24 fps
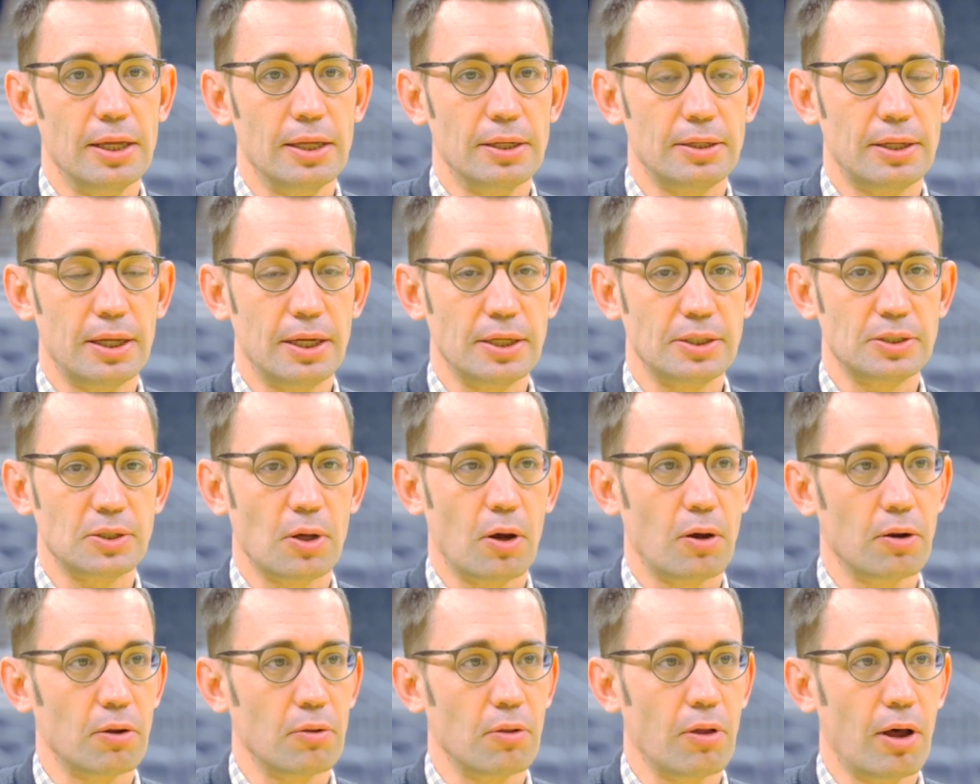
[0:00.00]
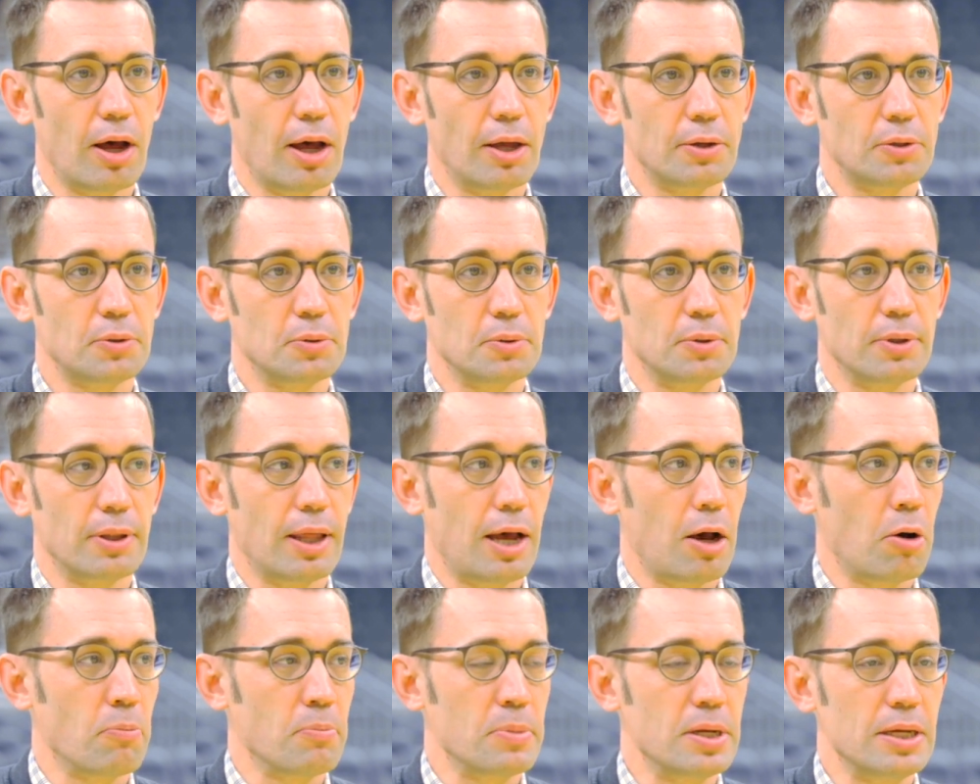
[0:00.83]
And takes on a lot to
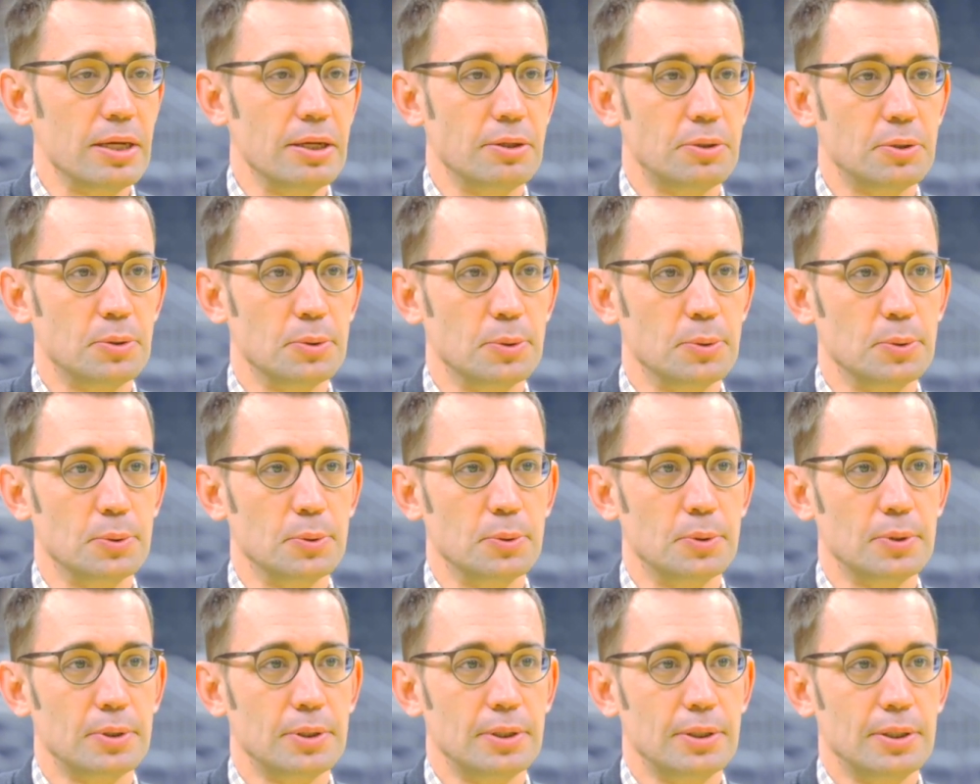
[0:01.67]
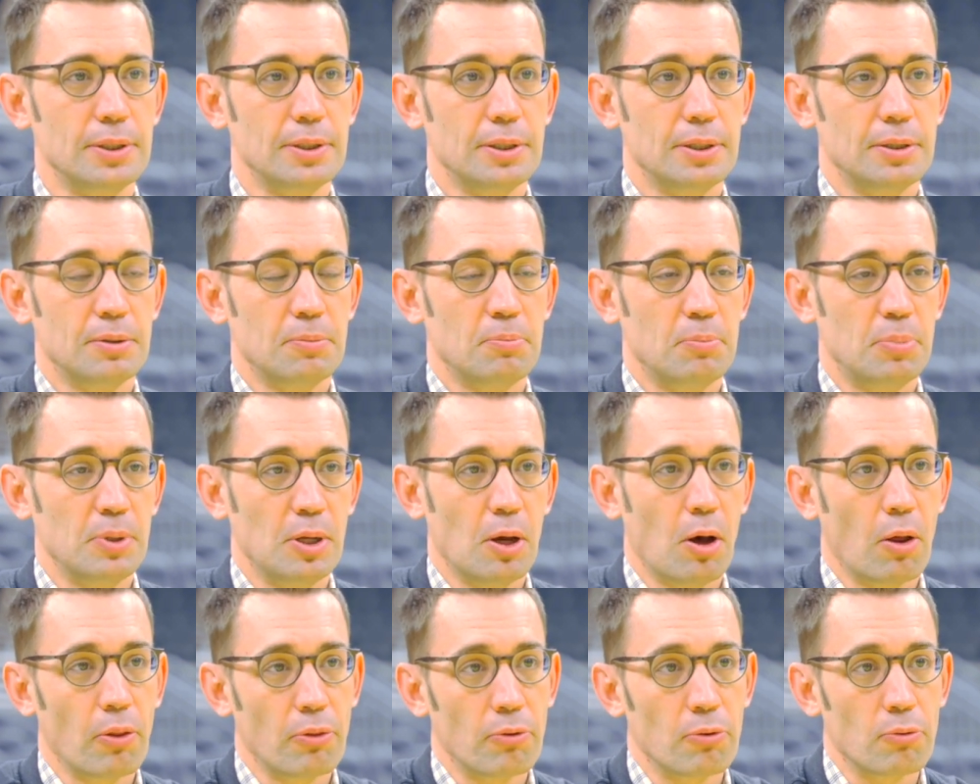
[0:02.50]
allow me to be
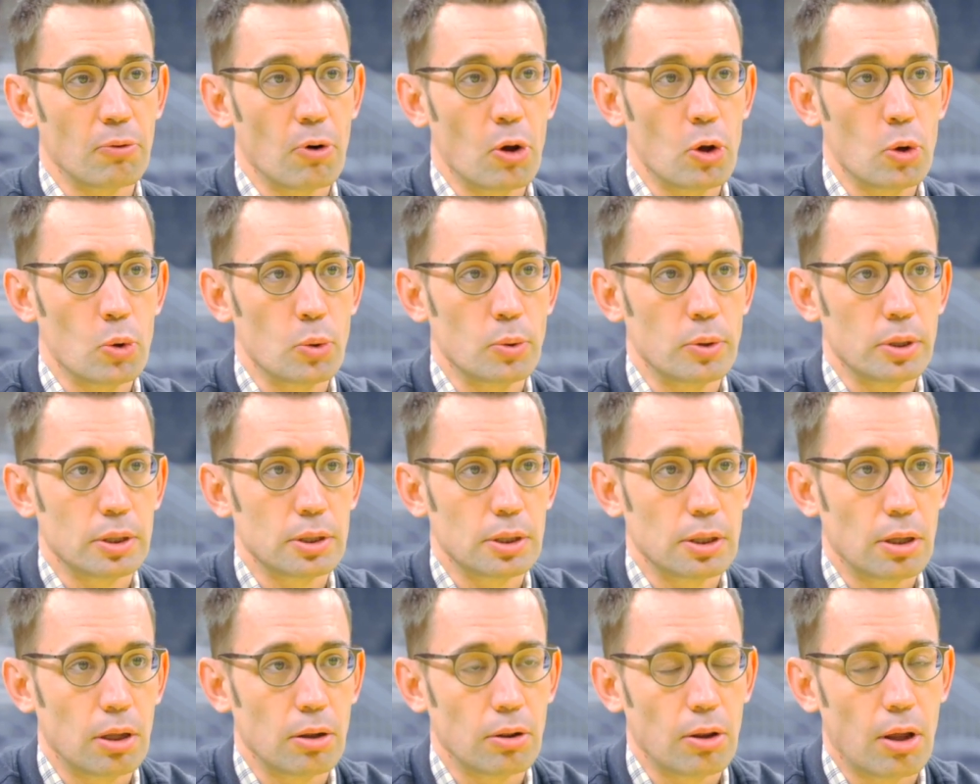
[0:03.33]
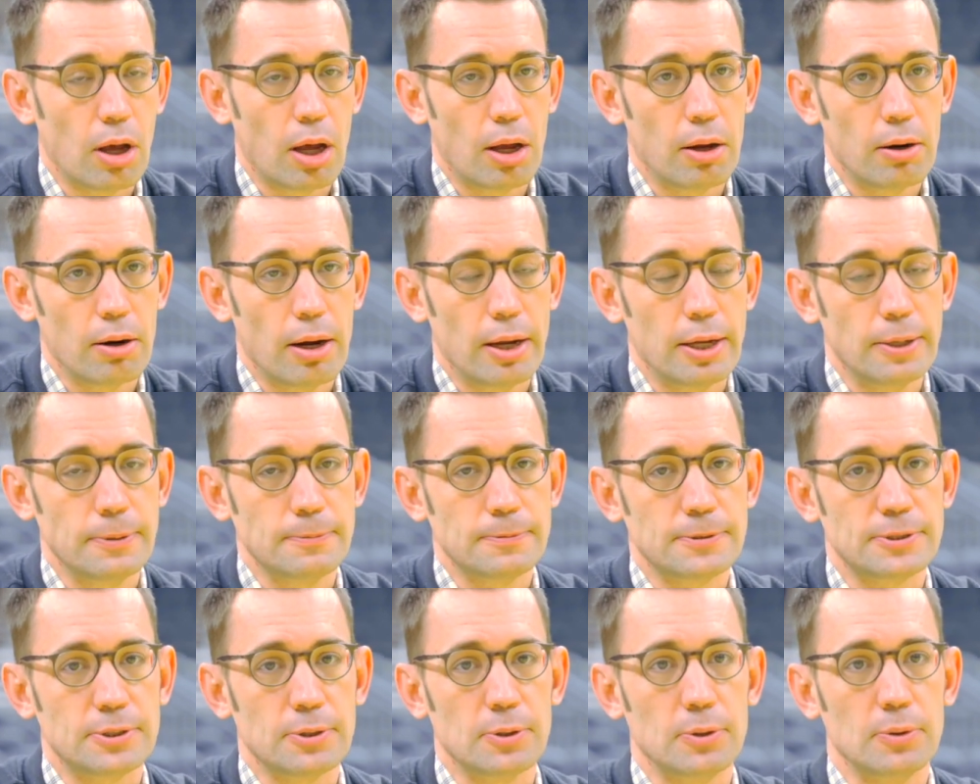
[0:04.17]
on the road a lot, right?
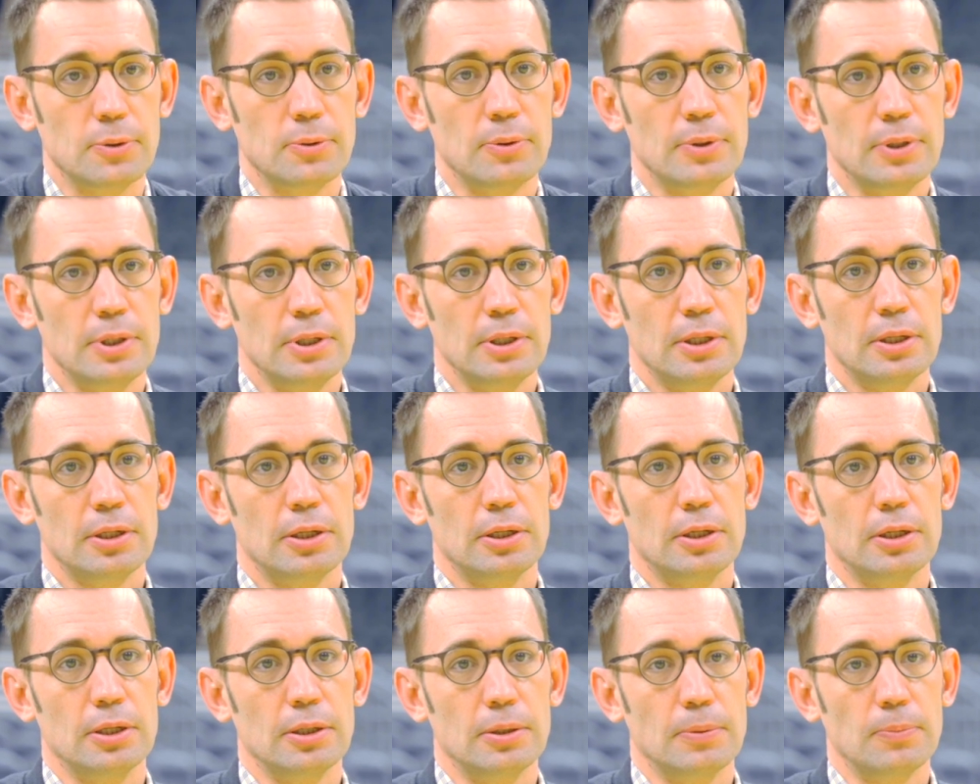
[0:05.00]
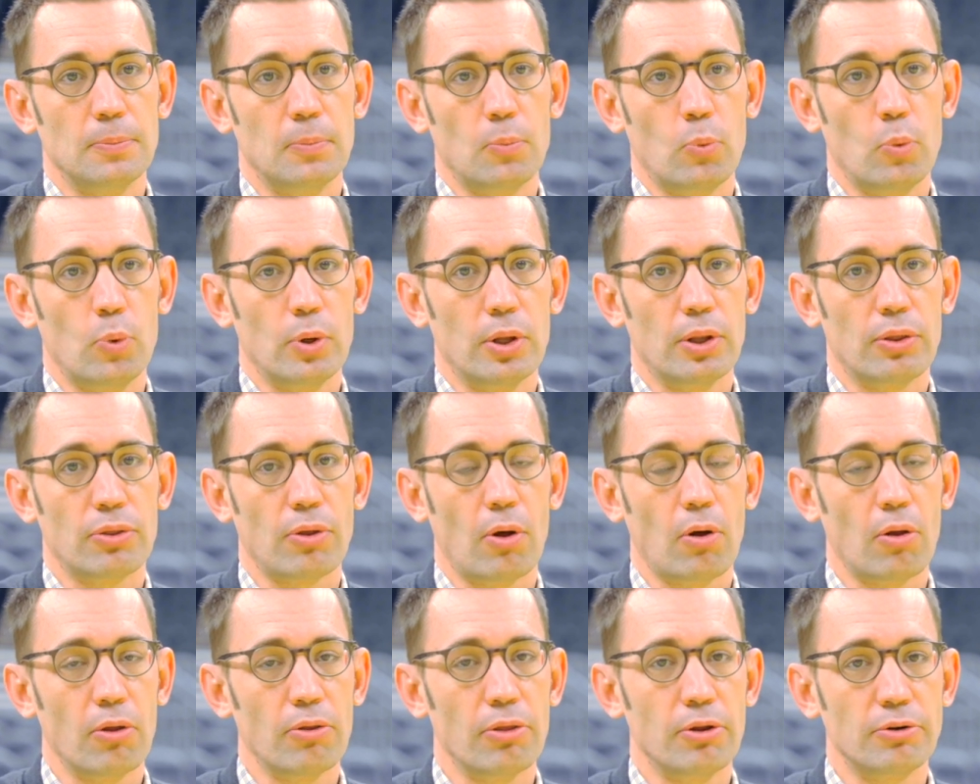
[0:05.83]
So um, with
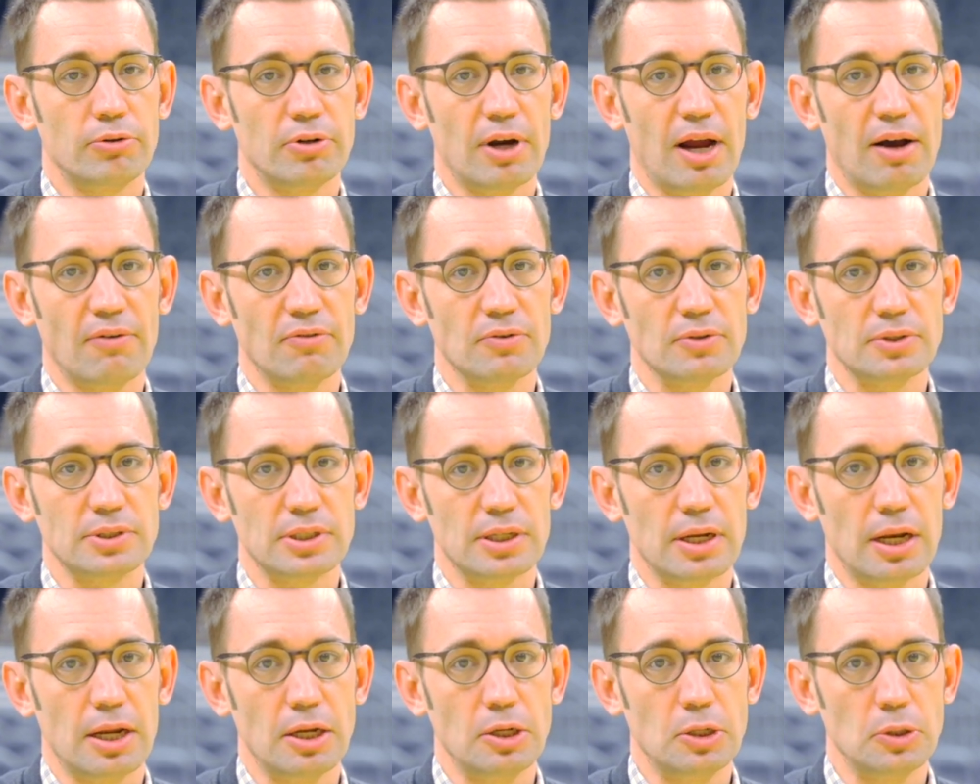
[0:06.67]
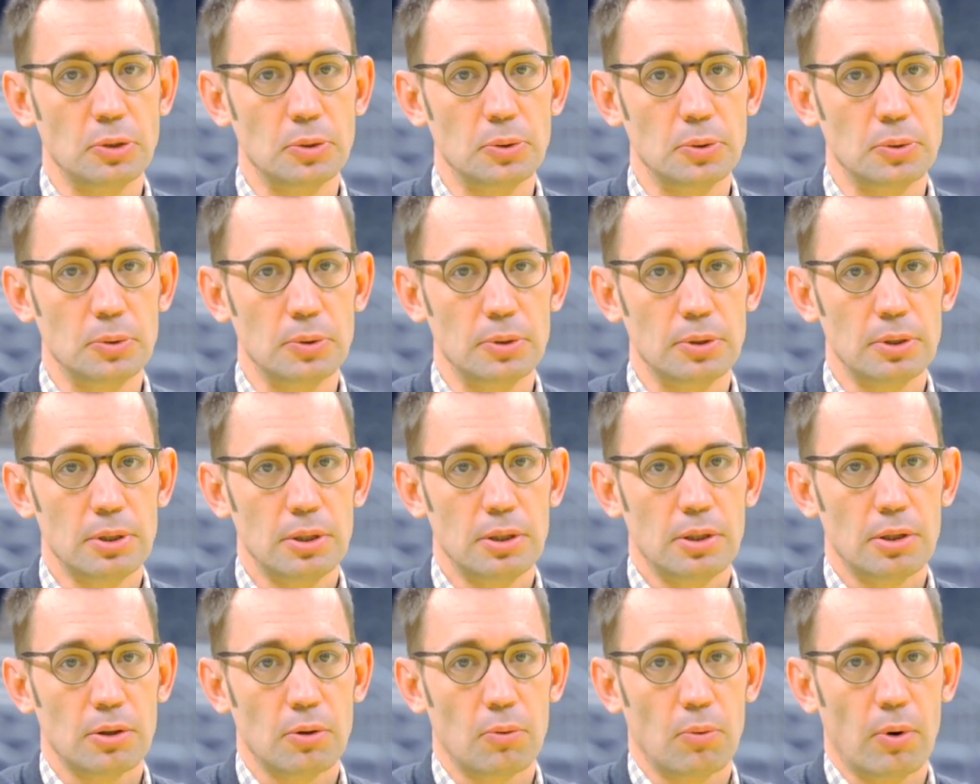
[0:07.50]
all of the travels that I do,
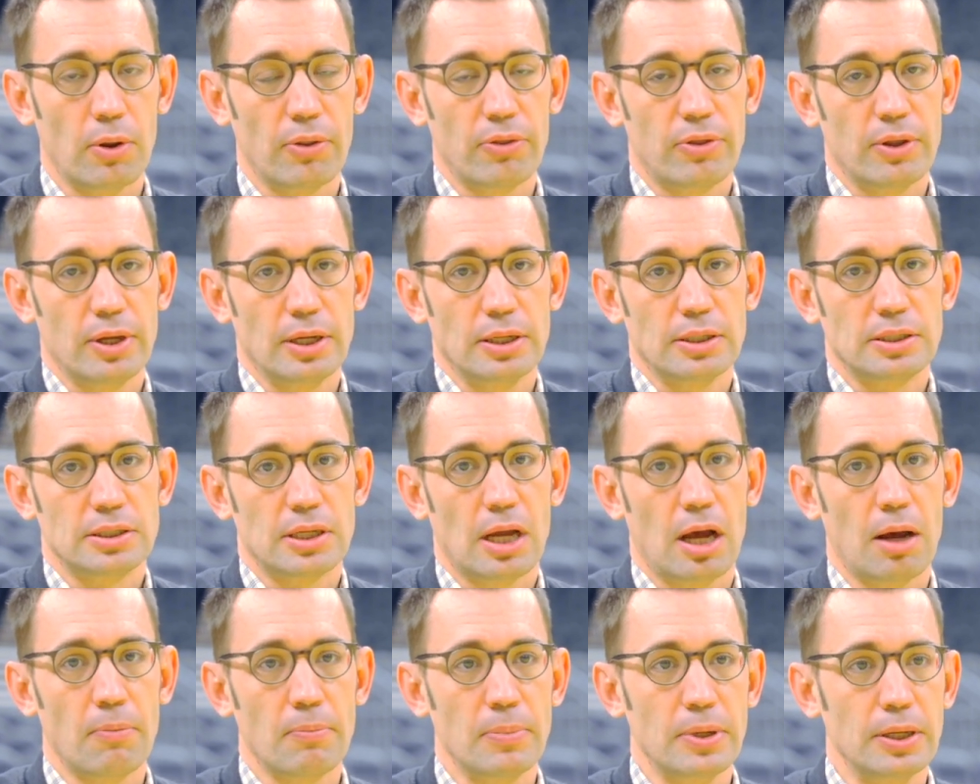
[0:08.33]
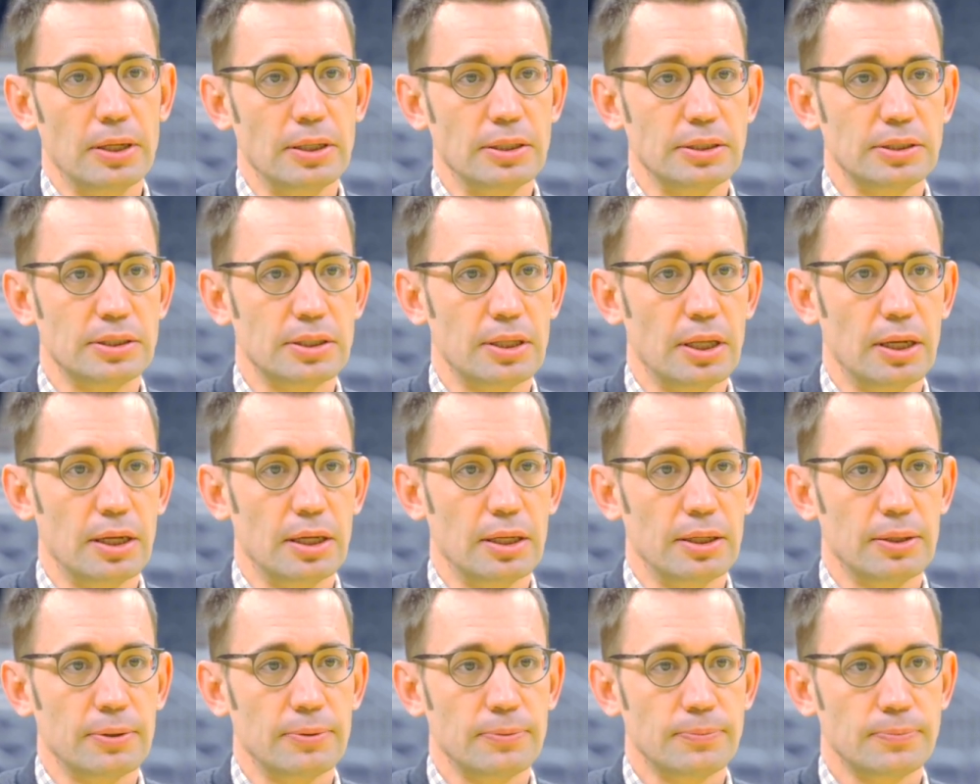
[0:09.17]
the one thing it's taught me is
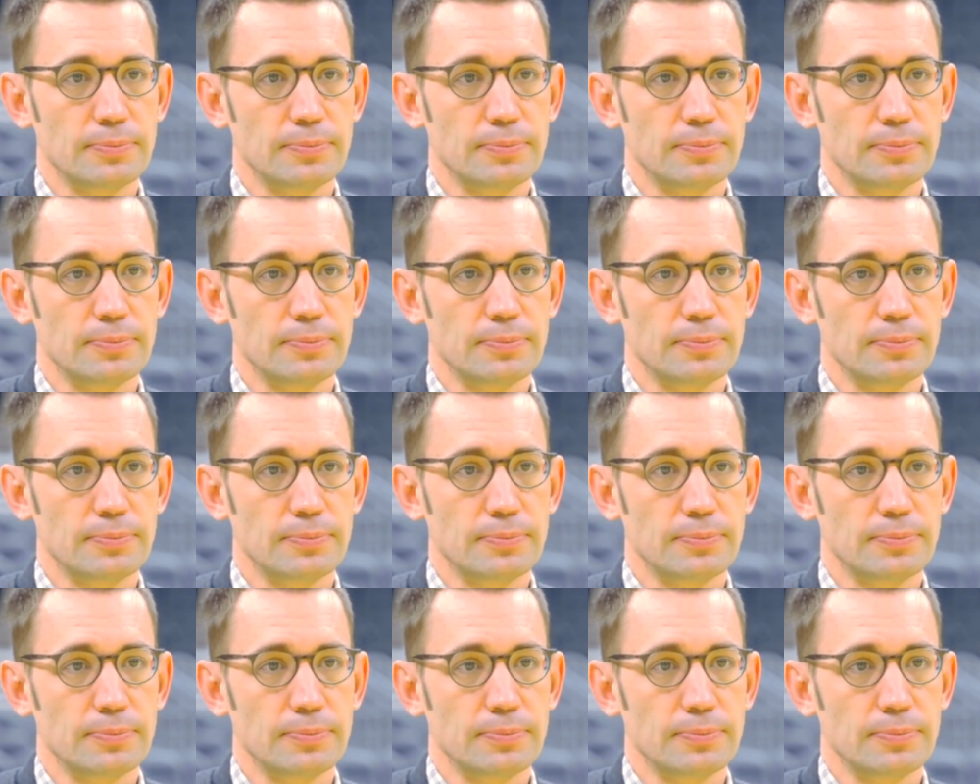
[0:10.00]
that